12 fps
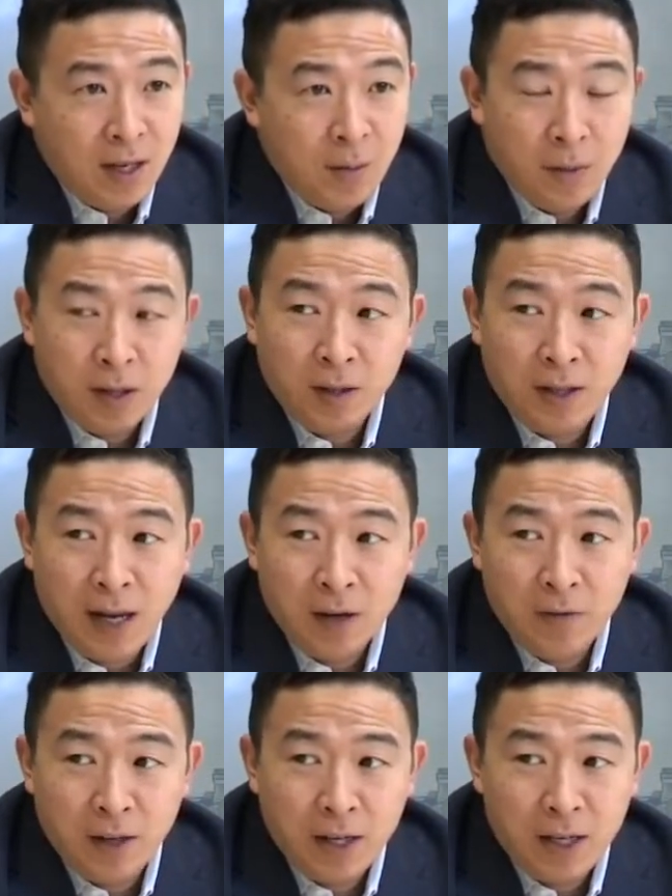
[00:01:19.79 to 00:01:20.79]
But a lot
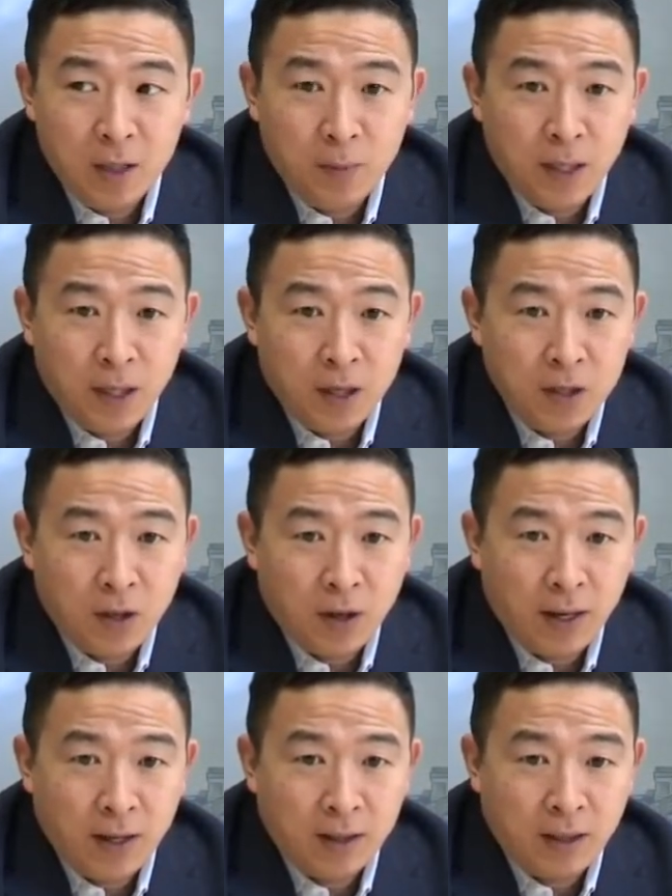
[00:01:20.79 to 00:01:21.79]
of it is because
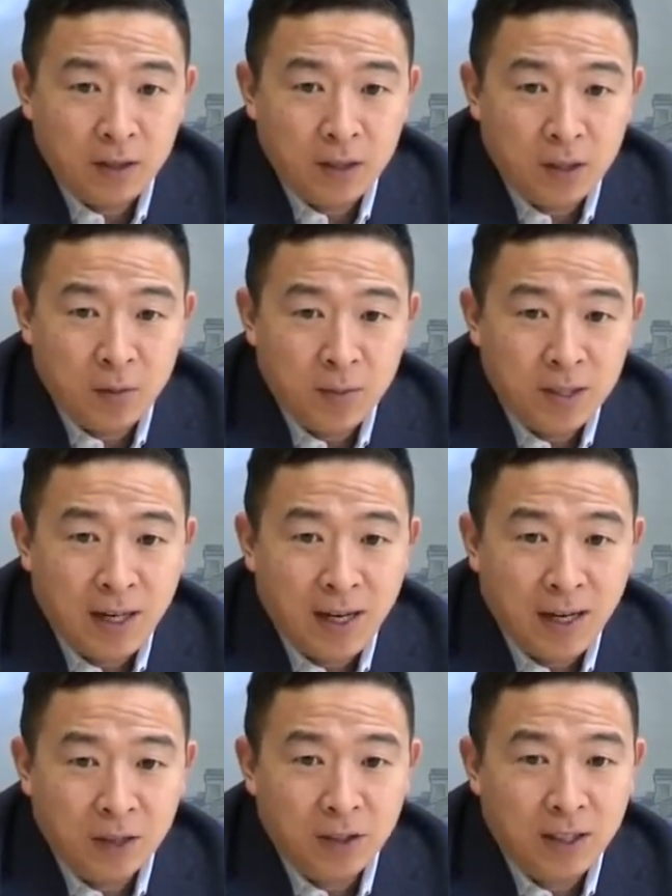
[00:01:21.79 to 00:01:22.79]
our healthcare system is not
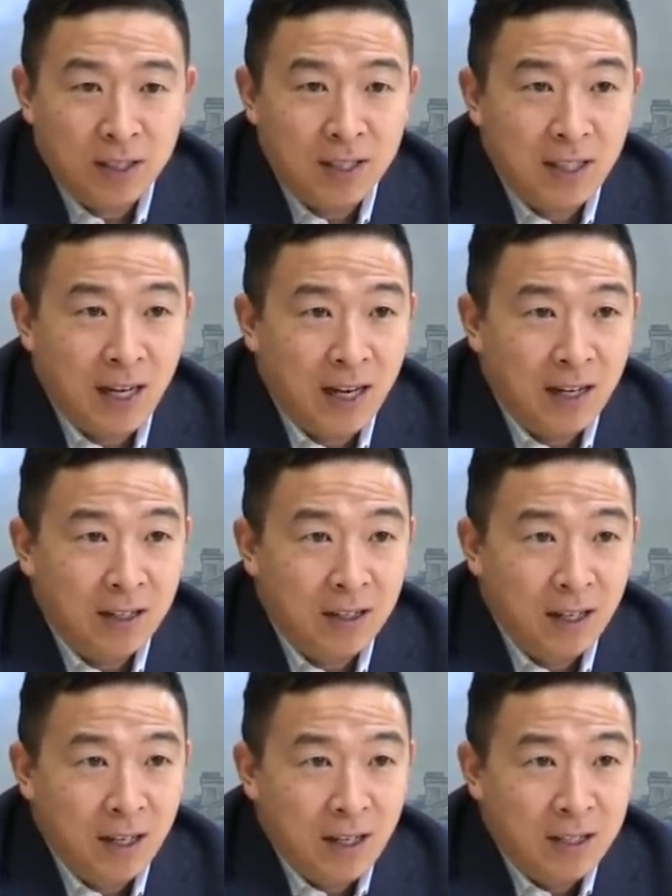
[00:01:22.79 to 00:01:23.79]
actually designed
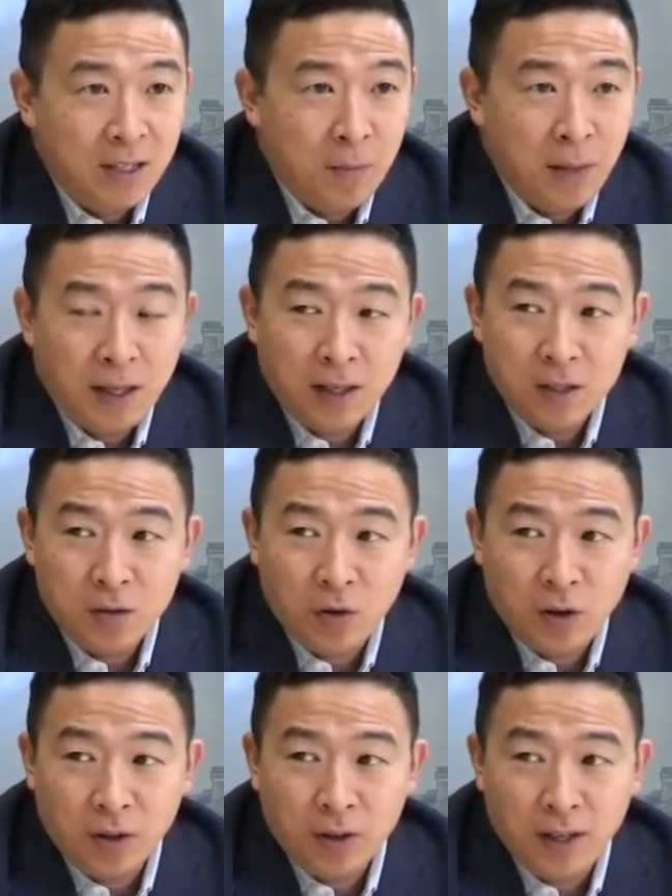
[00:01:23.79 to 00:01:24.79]
to make us
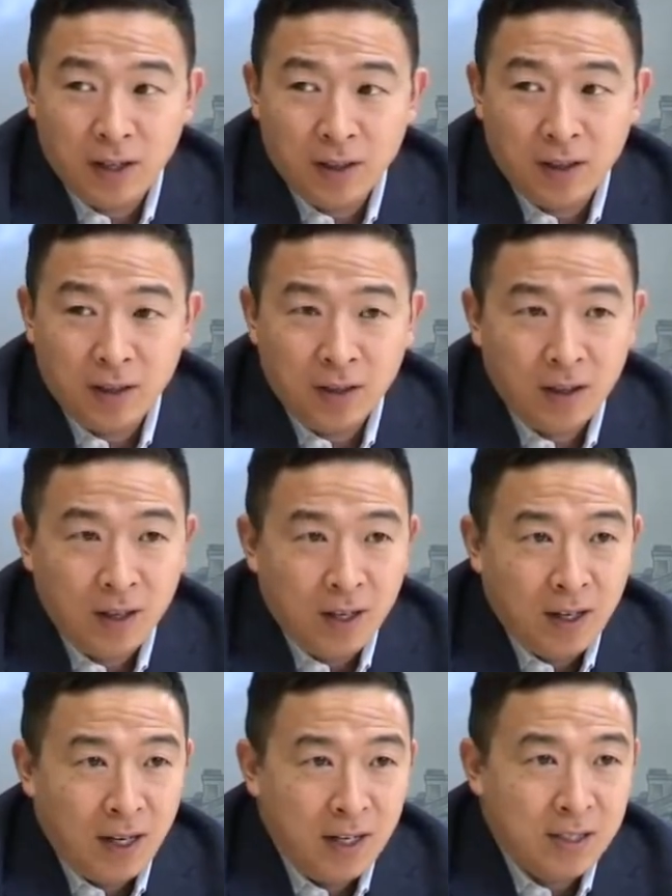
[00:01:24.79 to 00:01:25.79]
stronger and healthier.
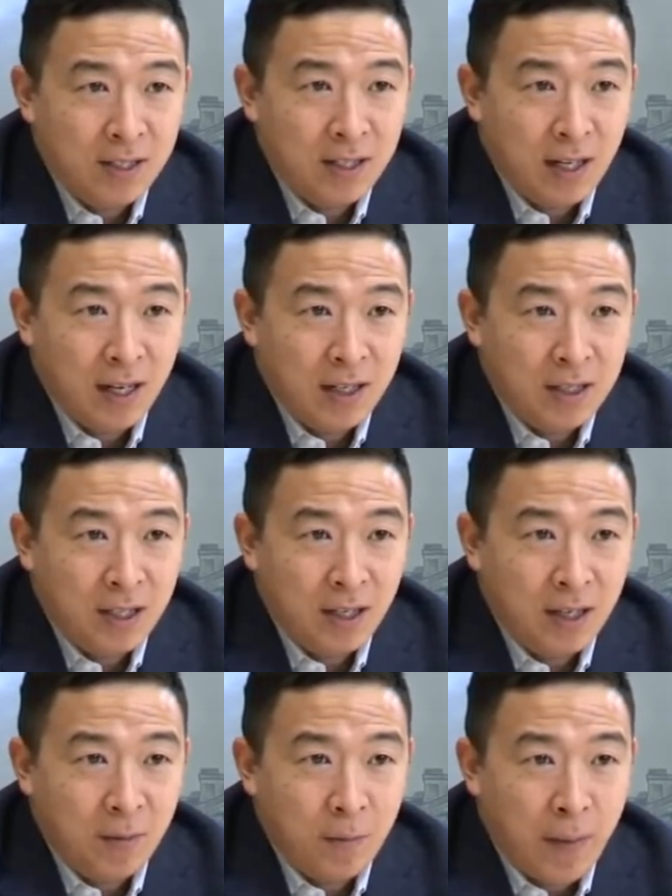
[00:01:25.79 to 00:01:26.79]
It's designed
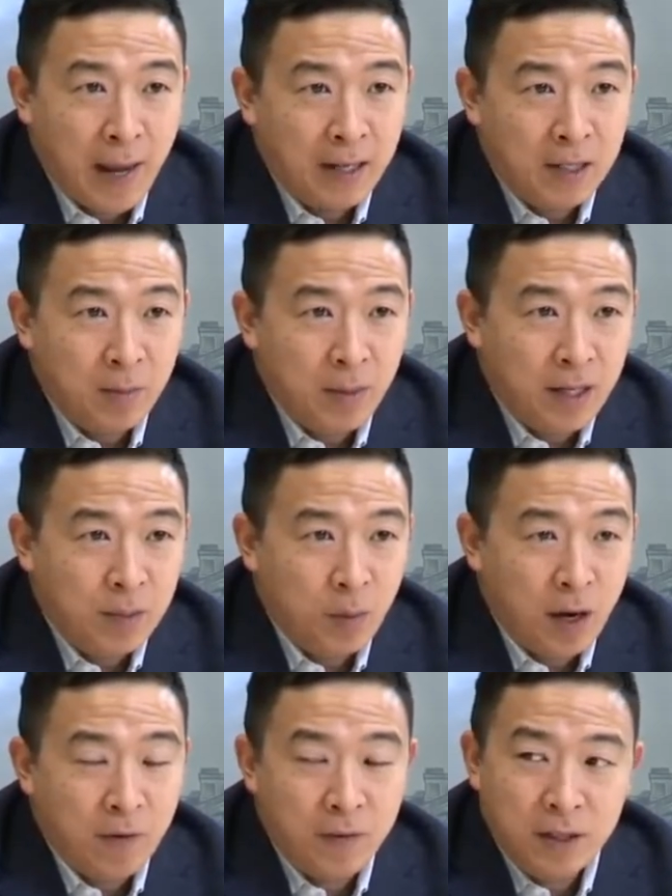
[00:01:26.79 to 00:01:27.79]
to maximize
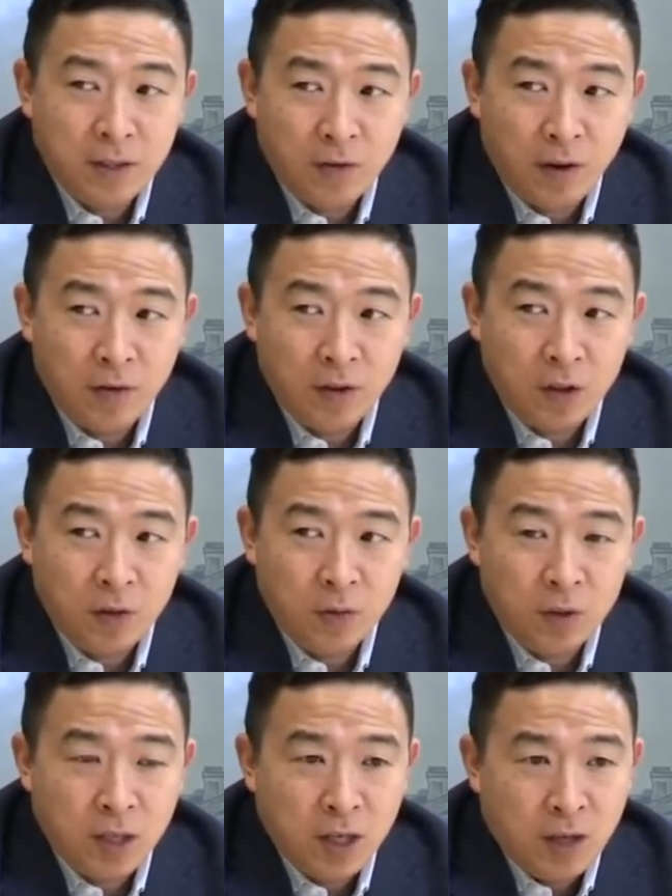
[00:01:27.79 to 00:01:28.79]
profits and
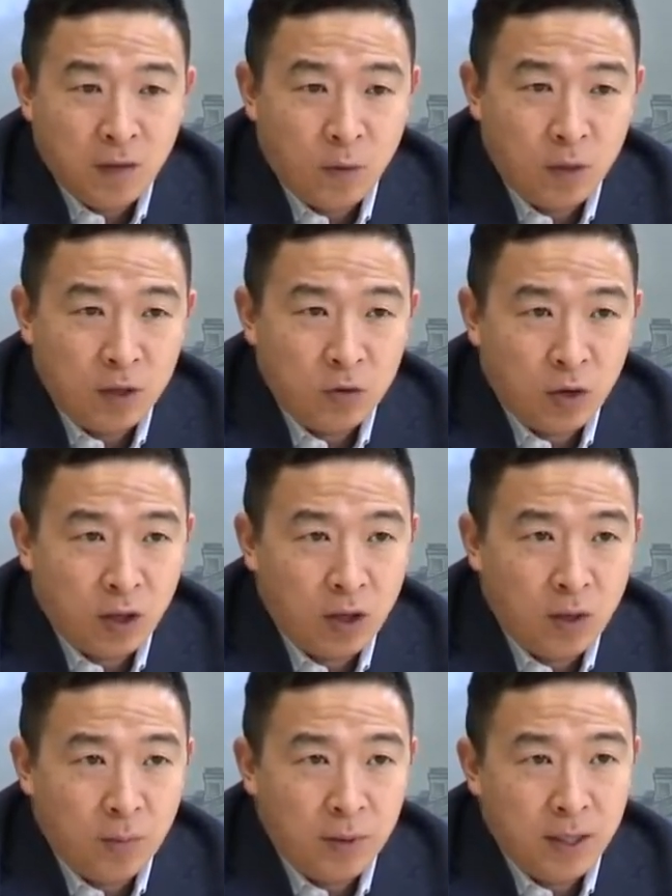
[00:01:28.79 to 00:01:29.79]
revenues for the drug
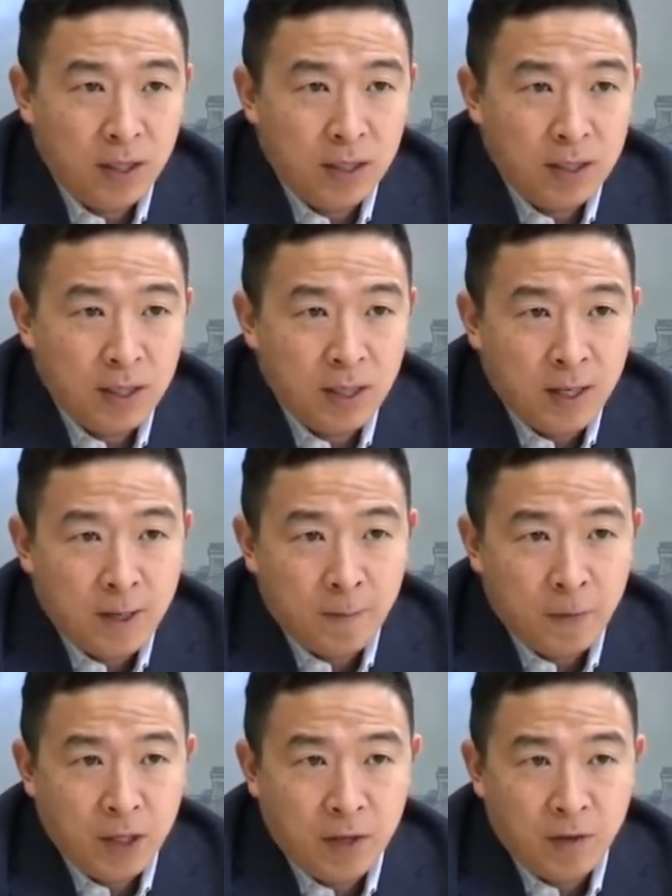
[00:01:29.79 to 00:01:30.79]
companies,
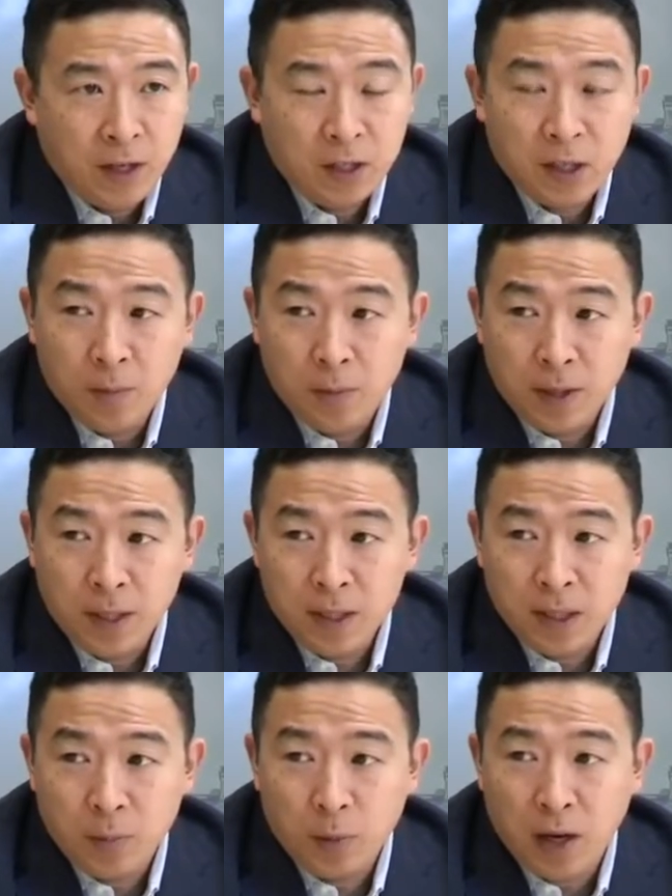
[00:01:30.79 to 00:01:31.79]
the device companies,
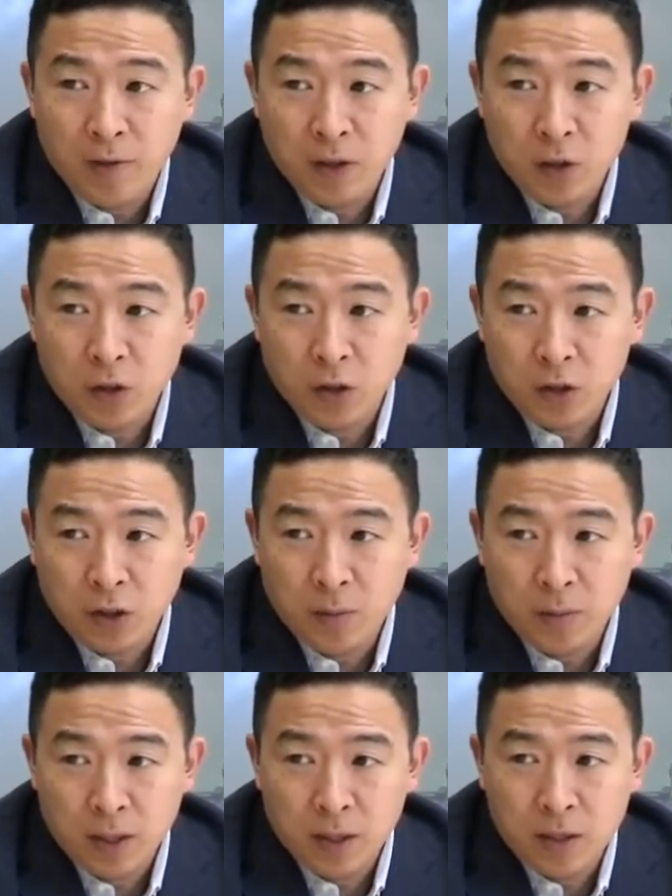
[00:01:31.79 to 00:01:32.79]
and the private insurance
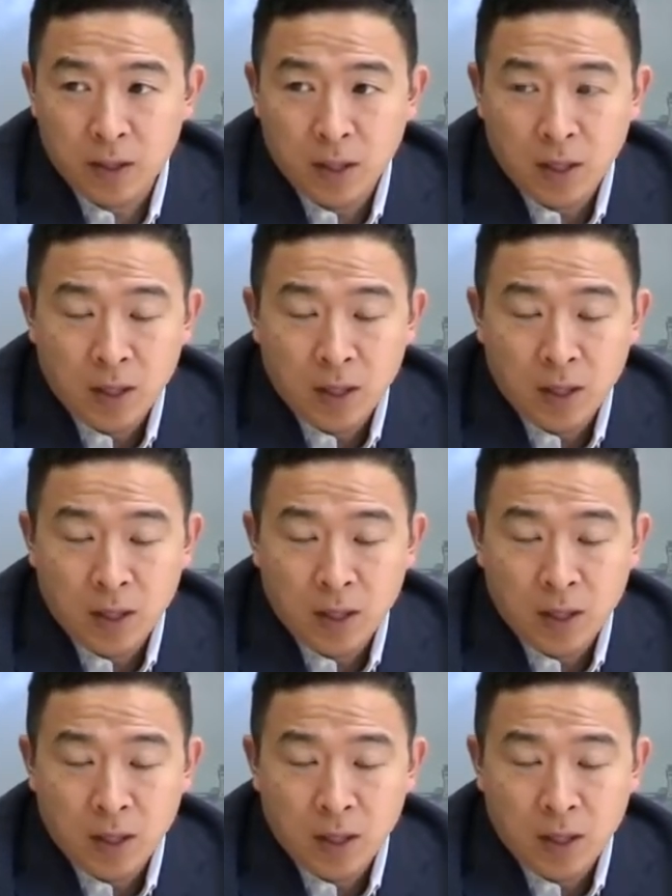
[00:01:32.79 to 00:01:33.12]
companies.